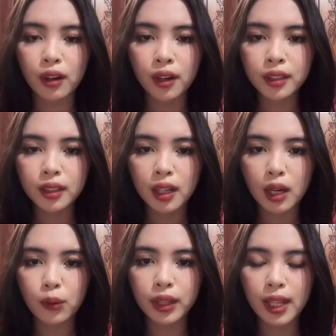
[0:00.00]
on,
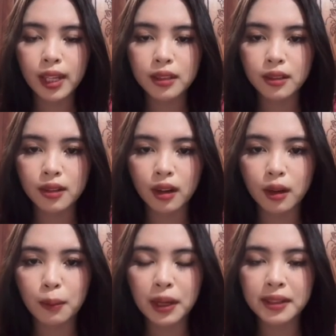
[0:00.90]
I would like to
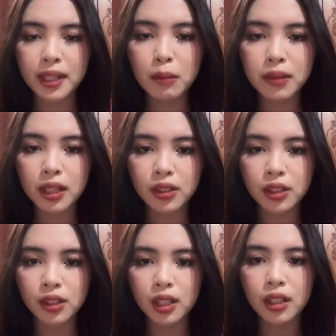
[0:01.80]
talk about some
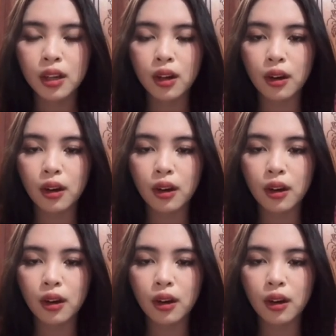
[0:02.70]
suggestions